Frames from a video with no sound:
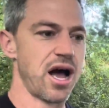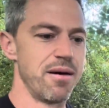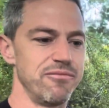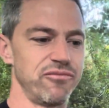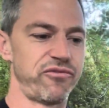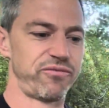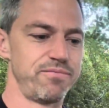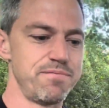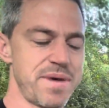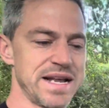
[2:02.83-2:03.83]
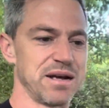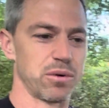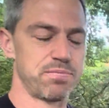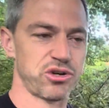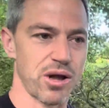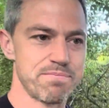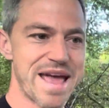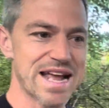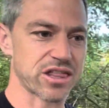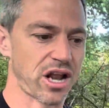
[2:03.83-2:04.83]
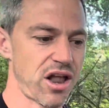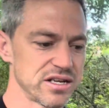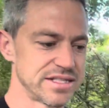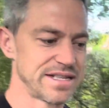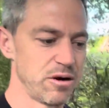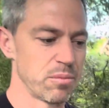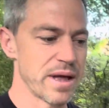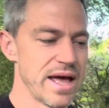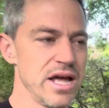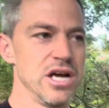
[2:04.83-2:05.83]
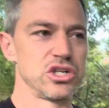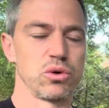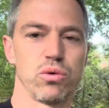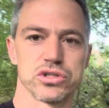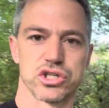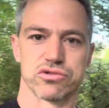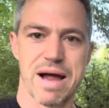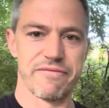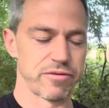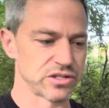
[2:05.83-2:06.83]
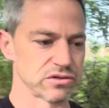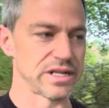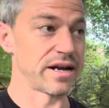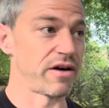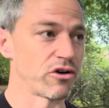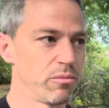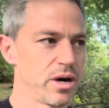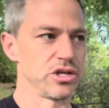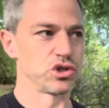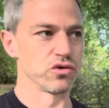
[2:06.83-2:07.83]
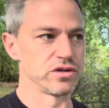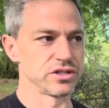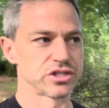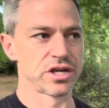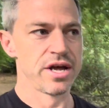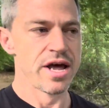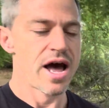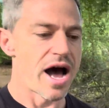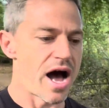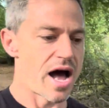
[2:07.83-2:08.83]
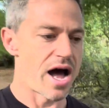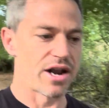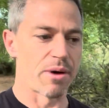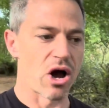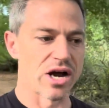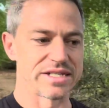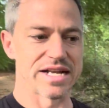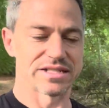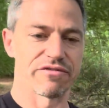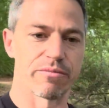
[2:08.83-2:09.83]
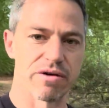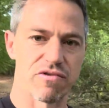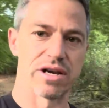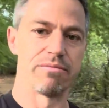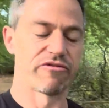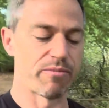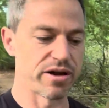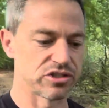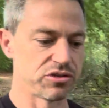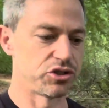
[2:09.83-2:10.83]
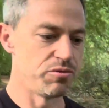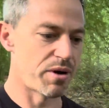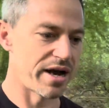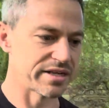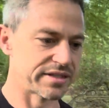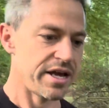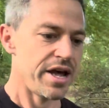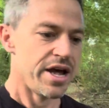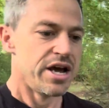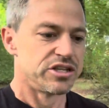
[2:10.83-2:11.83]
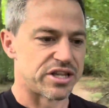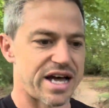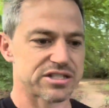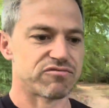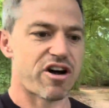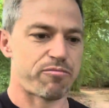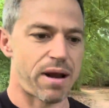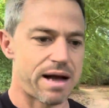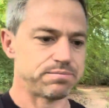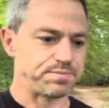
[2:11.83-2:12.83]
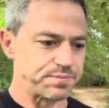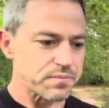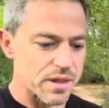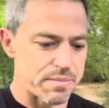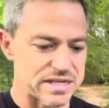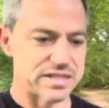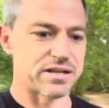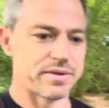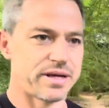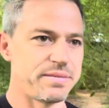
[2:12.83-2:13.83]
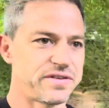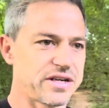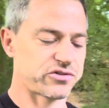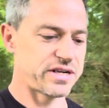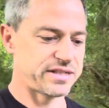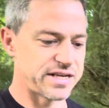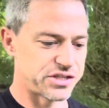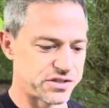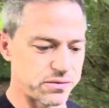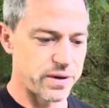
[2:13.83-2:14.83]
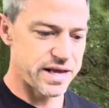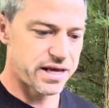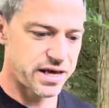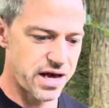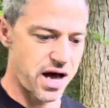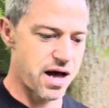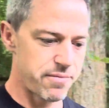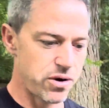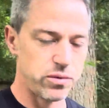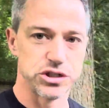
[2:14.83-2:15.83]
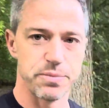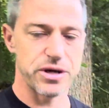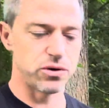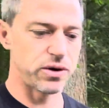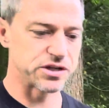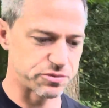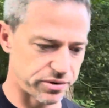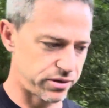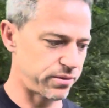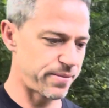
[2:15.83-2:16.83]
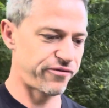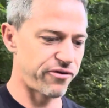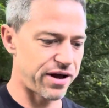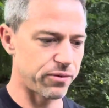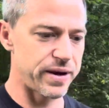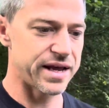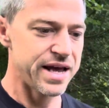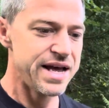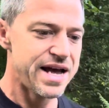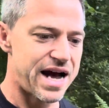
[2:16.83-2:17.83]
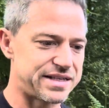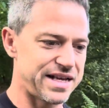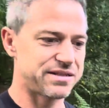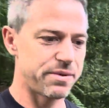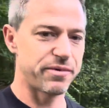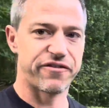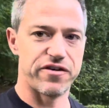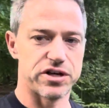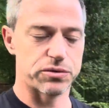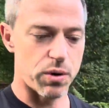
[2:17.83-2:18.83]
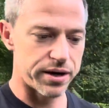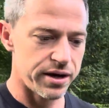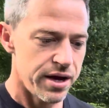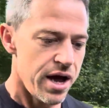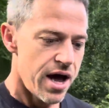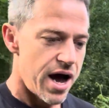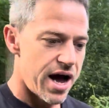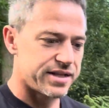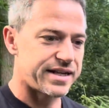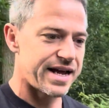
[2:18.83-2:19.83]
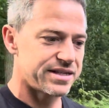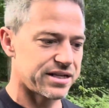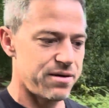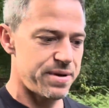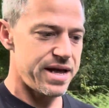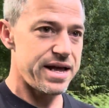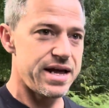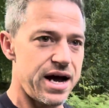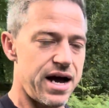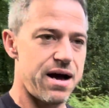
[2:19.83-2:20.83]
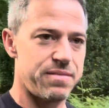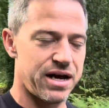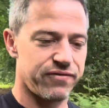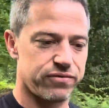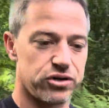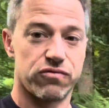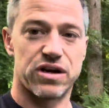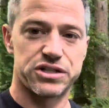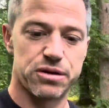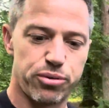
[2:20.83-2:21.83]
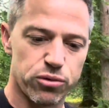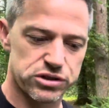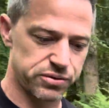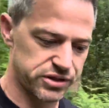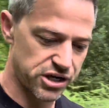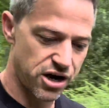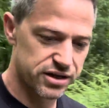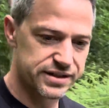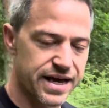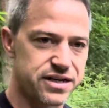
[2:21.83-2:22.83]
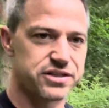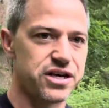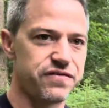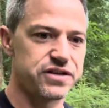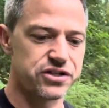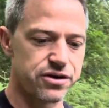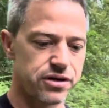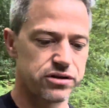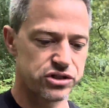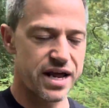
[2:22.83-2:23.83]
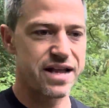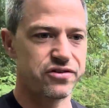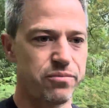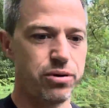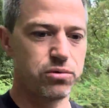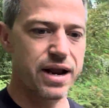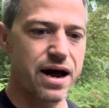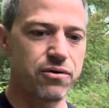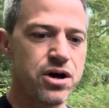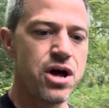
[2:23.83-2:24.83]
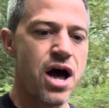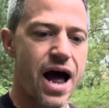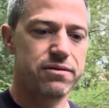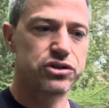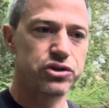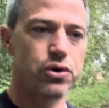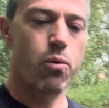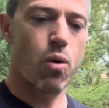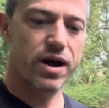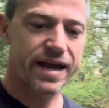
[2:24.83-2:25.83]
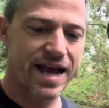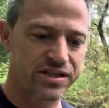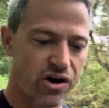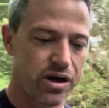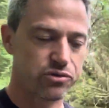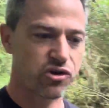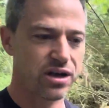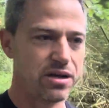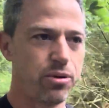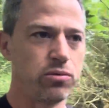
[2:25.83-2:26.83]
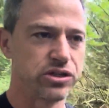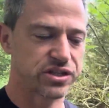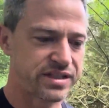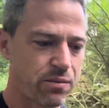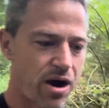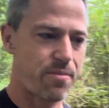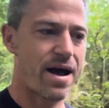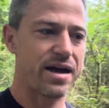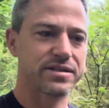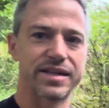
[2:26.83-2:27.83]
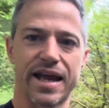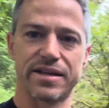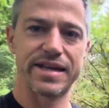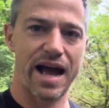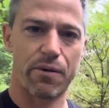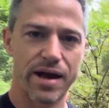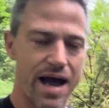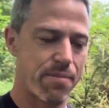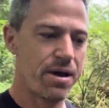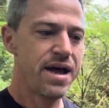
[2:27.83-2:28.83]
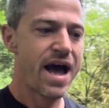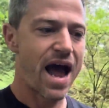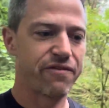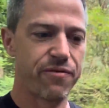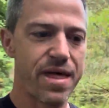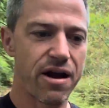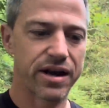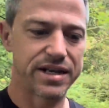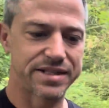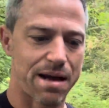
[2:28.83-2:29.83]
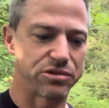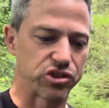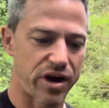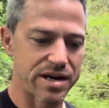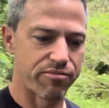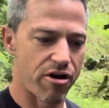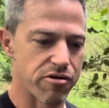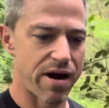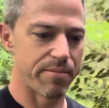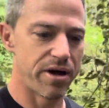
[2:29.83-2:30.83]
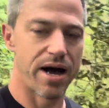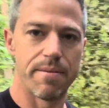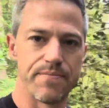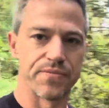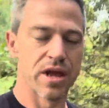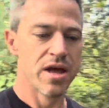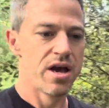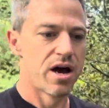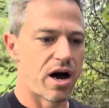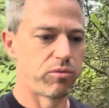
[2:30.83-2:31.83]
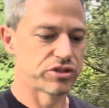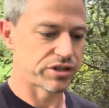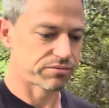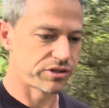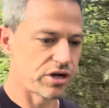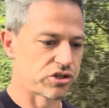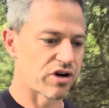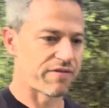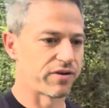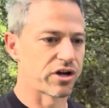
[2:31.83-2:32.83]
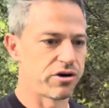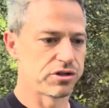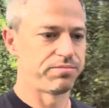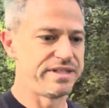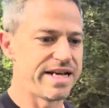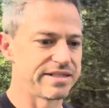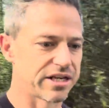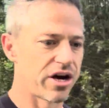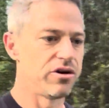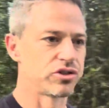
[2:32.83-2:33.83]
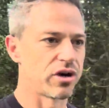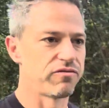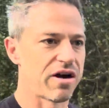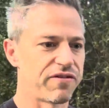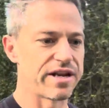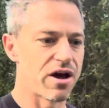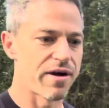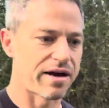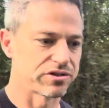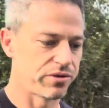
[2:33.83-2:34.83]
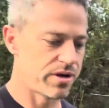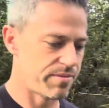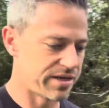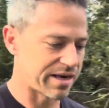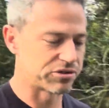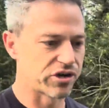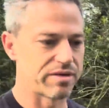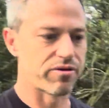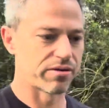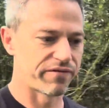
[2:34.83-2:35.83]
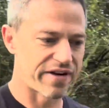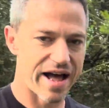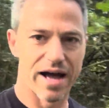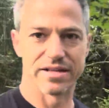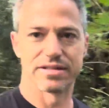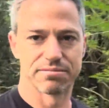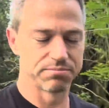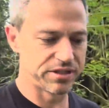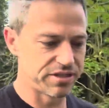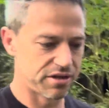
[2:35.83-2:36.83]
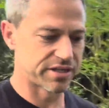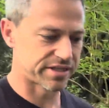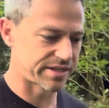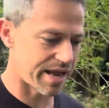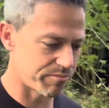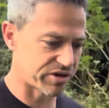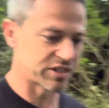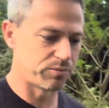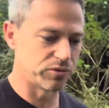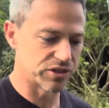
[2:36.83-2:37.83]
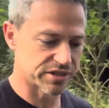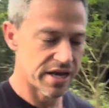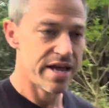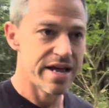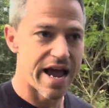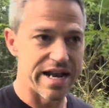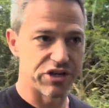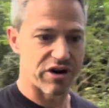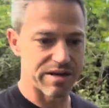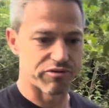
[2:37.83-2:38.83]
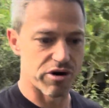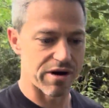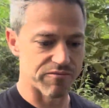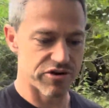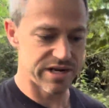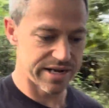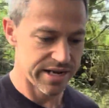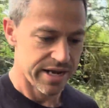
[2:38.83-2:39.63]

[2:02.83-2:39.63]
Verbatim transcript: Um, mainly, I want to try and pick the classes a little bit towards strength because obviously I've got my endurance uh, and my high intensity for my running and for my zone two bikes. So that's the rough plan basically it's going to be give me six training sessions a week um, which should be cool i can sprinkle them throughout the week and today's going to be my first one uh, today is going to be um, i've got to run to the pool just because the car's getting a service so i'm just going to head to the pool now and i'm just going to do a 1k time trial in the pool just to see where i'm at see see how i am and then from there i can adapt a training program um, I was a, a, triathlon coach years ago, so I roughly know how to um, adapt a training program for that. And it's just, you know it's the same principles as any training program, really.